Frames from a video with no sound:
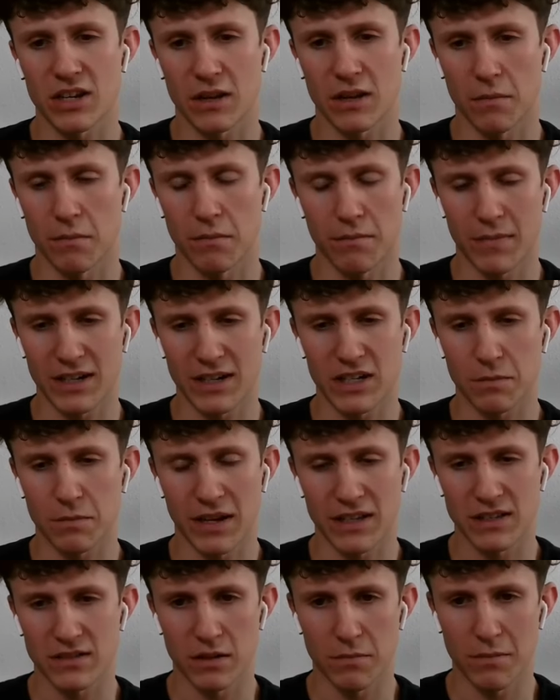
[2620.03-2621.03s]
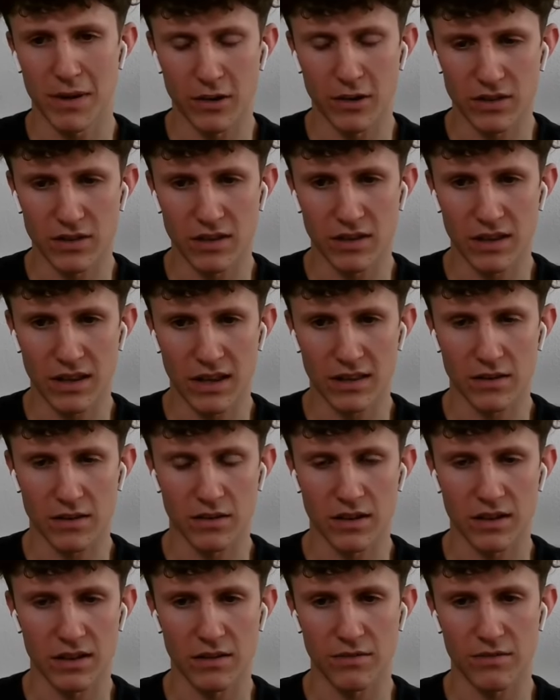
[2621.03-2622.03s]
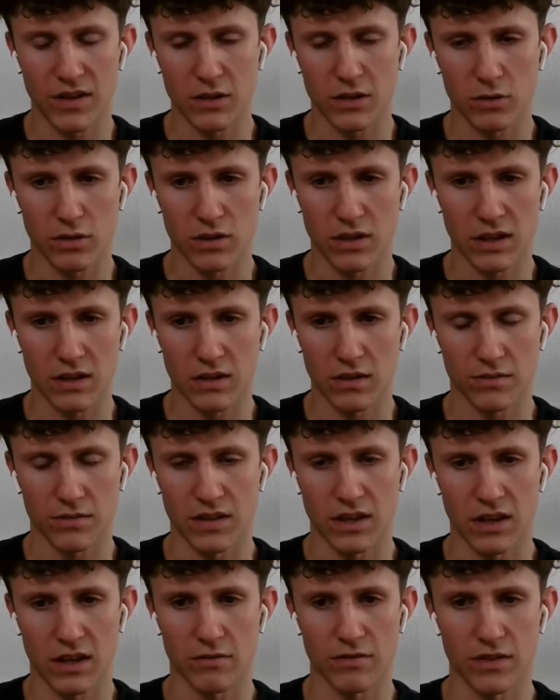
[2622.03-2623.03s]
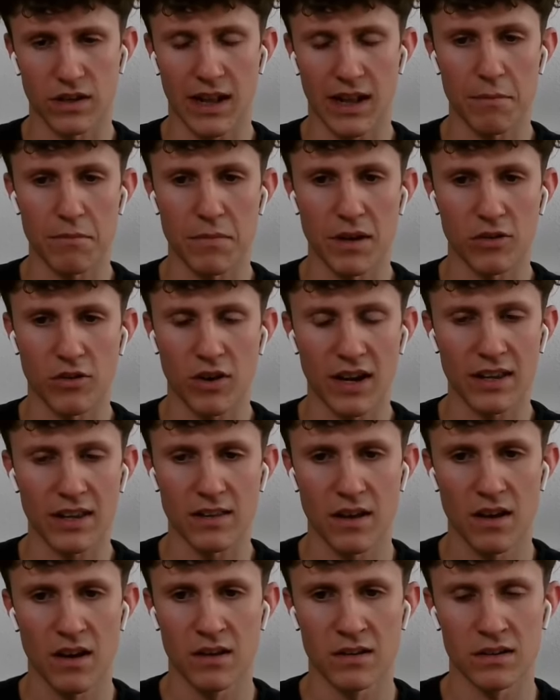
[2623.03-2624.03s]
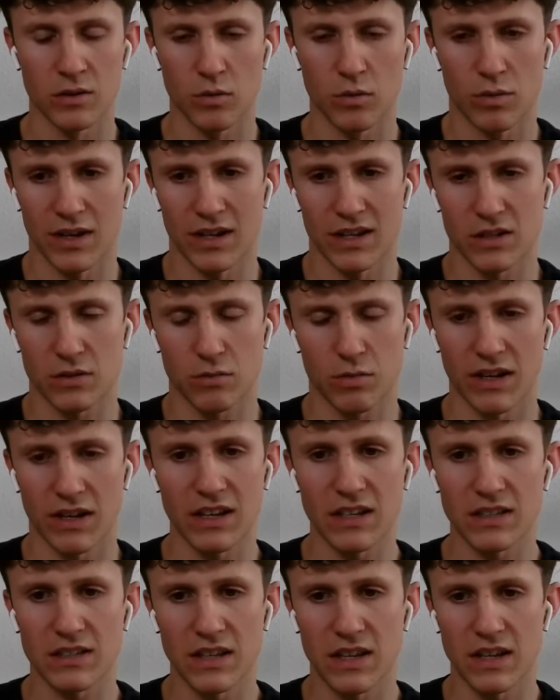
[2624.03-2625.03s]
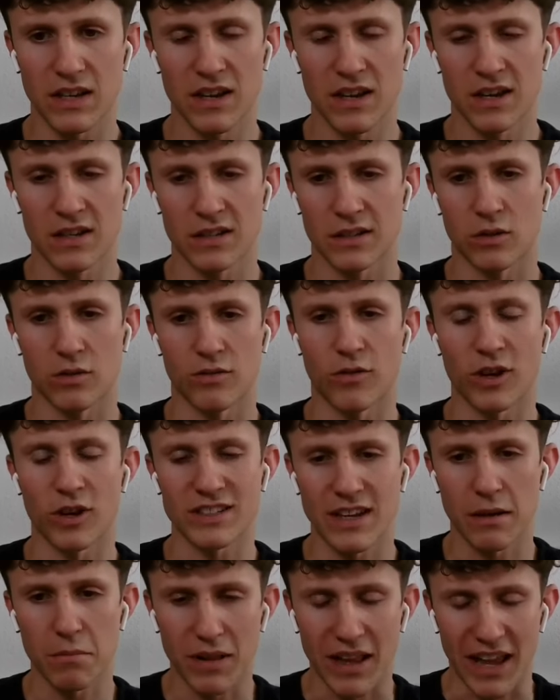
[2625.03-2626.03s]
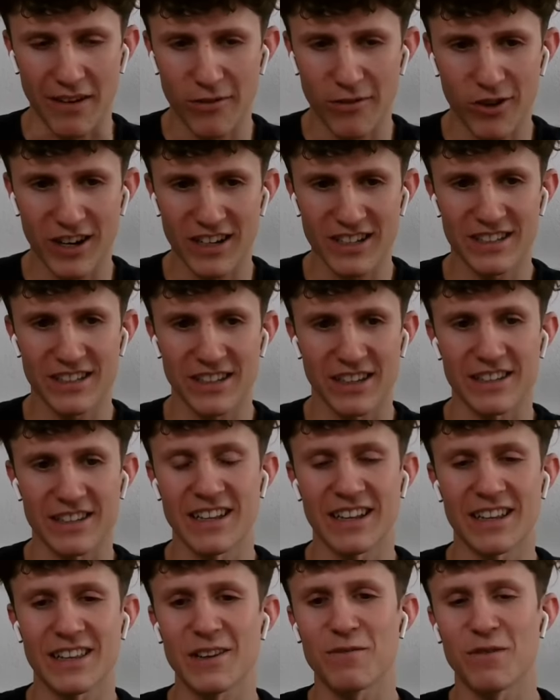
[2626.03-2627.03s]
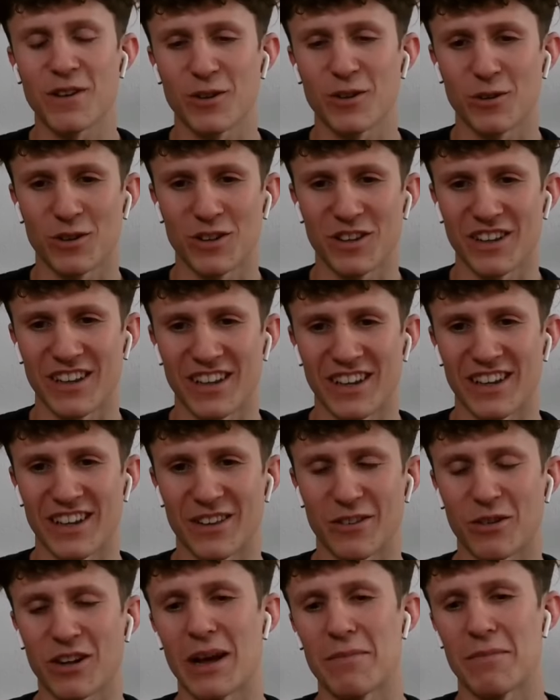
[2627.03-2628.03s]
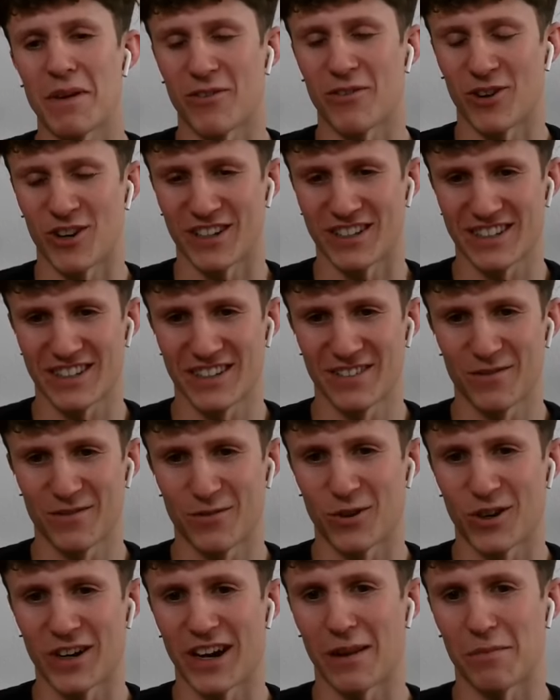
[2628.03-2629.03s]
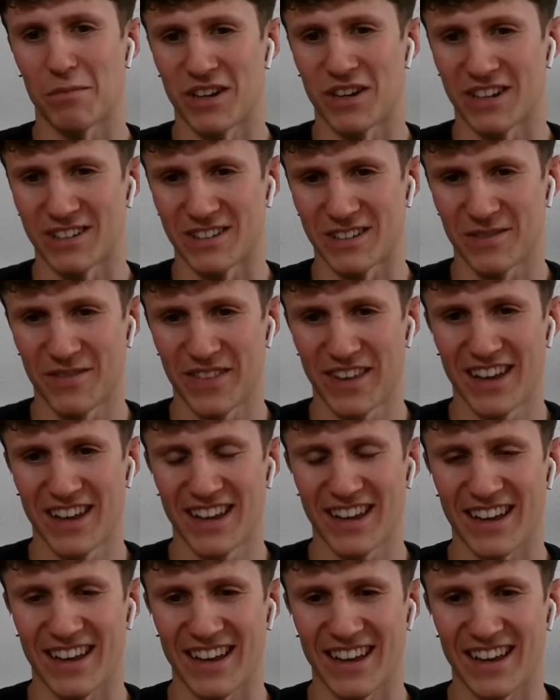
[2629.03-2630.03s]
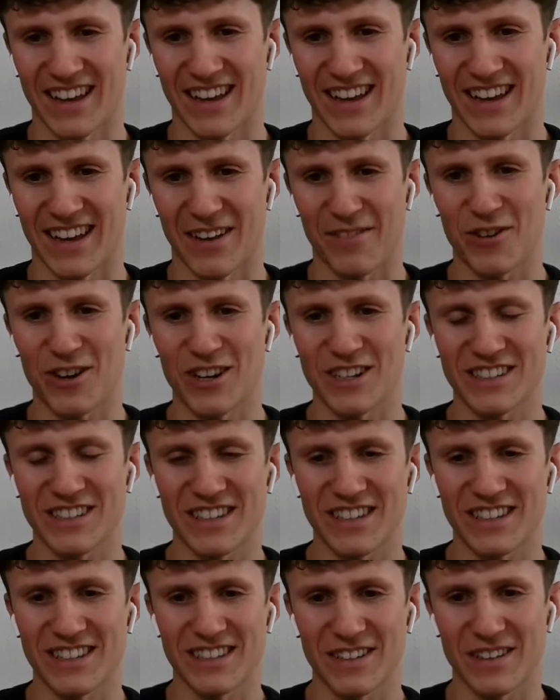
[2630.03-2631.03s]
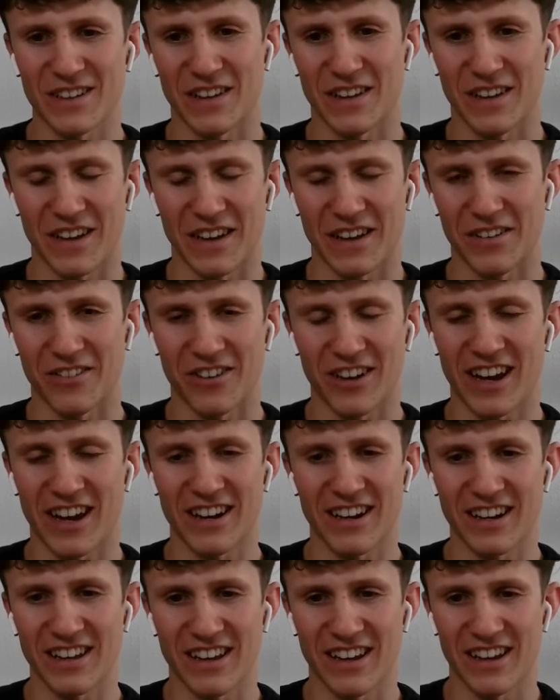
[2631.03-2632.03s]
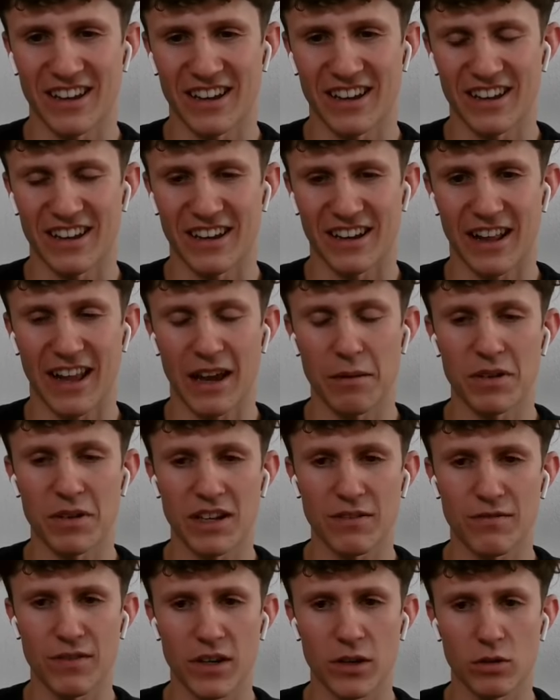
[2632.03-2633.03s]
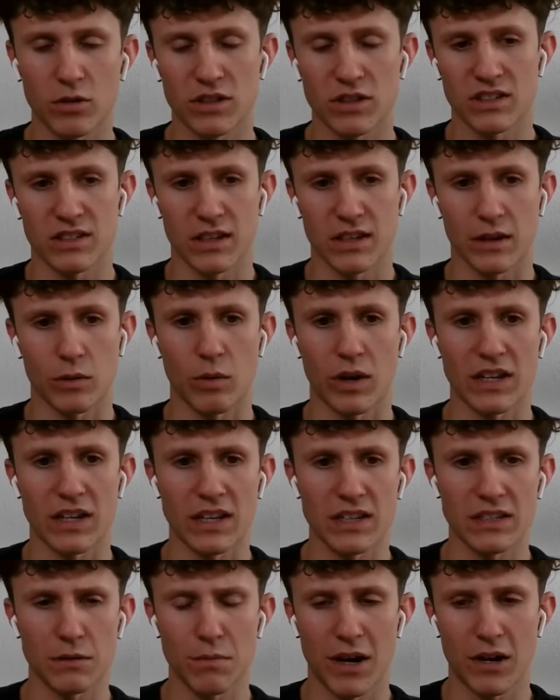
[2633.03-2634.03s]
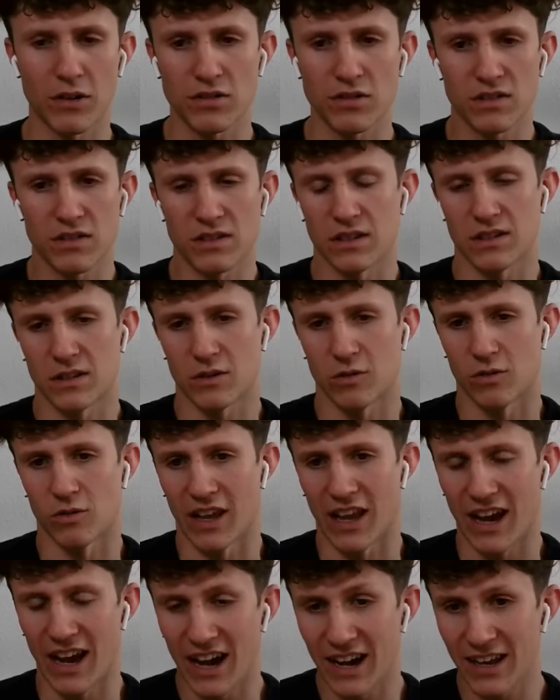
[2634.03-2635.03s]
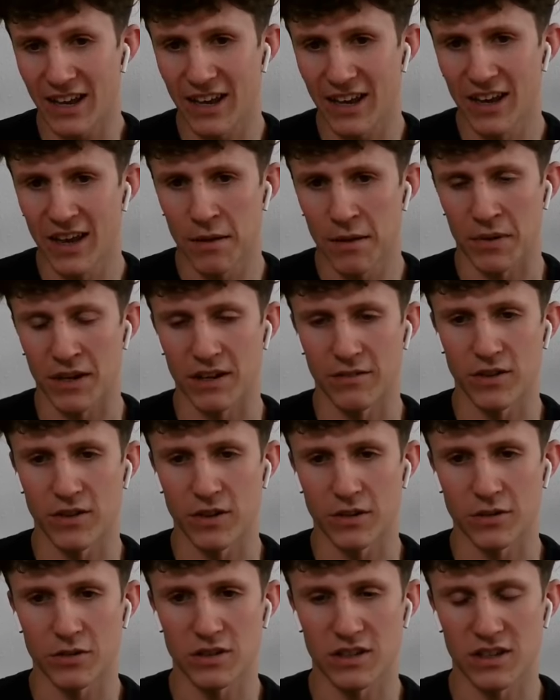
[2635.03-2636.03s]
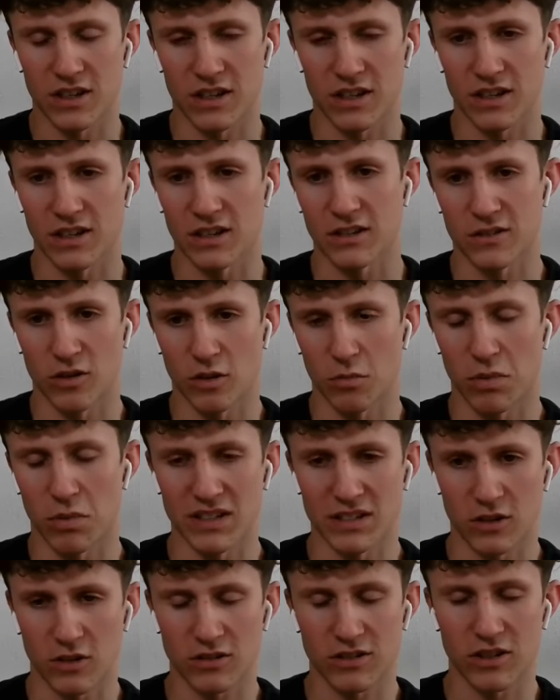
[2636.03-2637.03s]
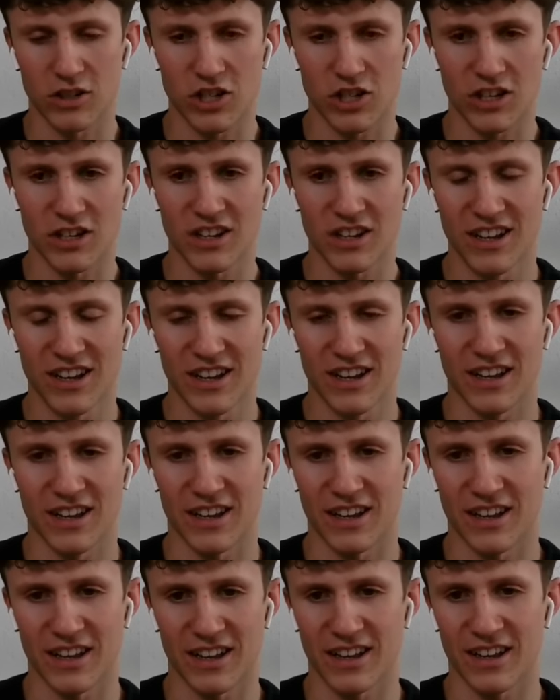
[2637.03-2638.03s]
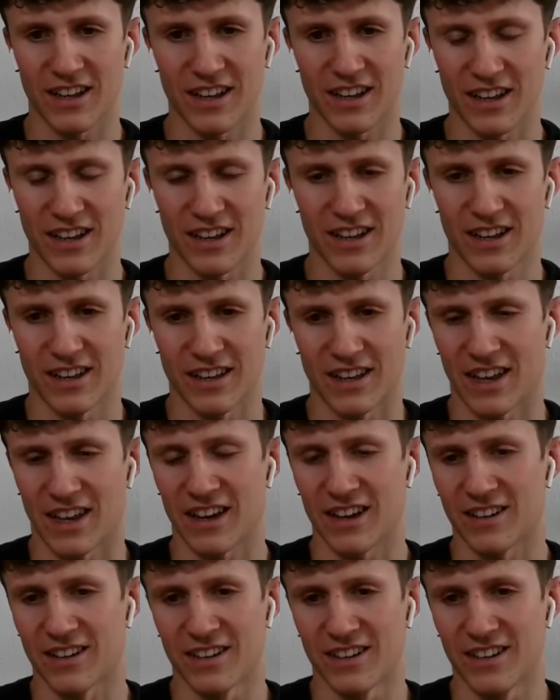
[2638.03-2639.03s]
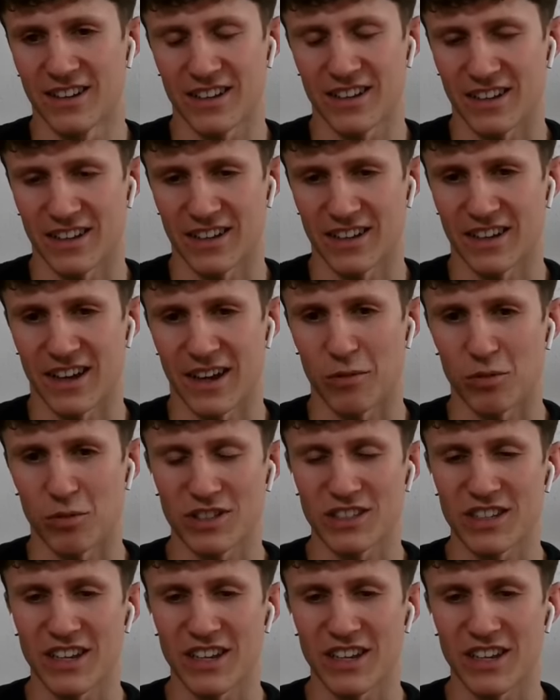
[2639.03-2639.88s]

much uh, much depends on the mountain and on the difficulty of the of the climbing grade. So when it's quite easy, so for example Everest, it's not difficult uh, to climb Everest for an alpinist. Uh, Everest is uh, regarding the the climbing difficulties, uh, quite easy mountains. It's only high, but if you use the, the surplus oxygen, uh, yeah. Uh, I